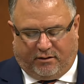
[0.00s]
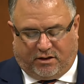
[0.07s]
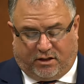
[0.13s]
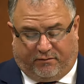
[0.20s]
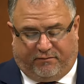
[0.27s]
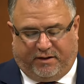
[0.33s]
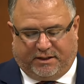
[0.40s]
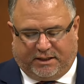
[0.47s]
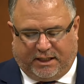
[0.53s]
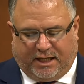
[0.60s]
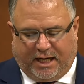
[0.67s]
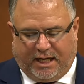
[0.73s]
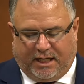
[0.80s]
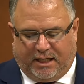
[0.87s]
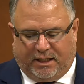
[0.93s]

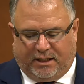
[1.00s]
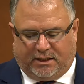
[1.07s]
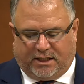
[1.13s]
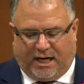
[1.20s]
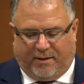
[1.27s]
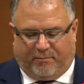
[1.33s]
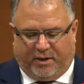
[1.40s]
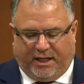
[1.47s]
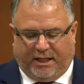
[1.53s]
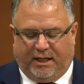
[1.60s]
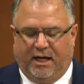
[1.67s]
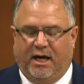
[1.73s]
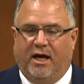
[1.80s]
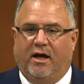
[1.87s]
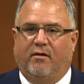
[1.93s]
sophisticated. It's
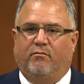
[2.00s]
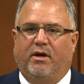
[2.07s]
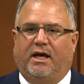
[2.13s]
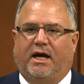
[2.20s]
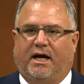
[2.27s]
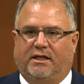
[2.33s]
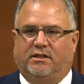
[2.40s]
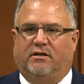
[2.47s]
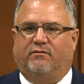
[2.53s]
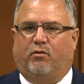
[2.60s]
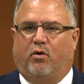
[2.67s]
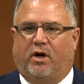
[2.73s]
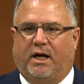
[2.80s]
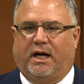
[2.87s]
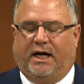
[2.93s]
happening because of
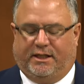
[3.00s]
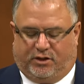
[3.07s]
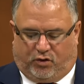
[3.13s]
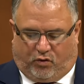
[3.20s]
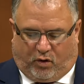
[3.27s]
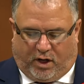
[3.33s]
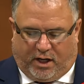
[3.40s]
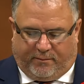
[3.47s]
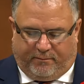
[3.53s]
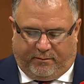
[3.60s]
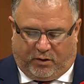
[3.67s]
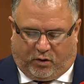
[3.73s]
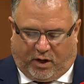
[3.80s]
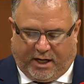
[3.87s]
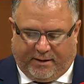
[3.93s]
organized
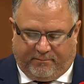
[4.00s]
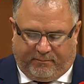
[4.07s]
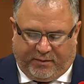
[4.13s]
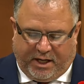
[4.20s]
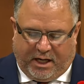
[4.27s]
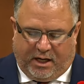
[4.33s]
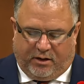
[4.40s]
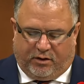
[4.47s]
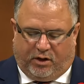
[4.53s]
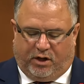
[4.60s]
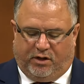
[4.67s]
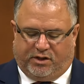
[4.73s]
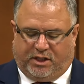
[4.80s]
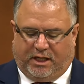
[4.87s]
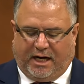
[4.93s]
crime. They're
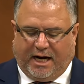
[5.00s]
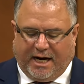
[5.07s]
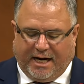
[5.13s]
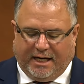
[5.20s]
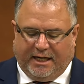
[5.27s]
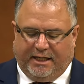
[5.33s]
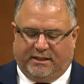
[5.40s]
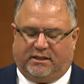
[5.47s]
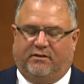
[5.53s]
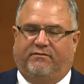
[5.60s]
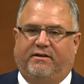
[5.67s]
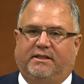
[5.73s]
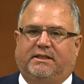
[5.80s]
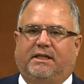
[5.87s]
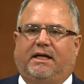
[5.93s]
using highly
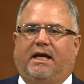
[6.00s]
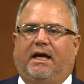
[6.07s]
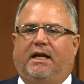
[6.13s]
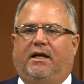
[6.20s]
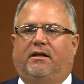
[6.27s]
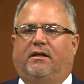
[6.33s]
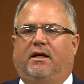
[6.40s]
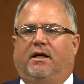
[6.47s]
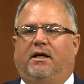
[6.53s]
sophisticated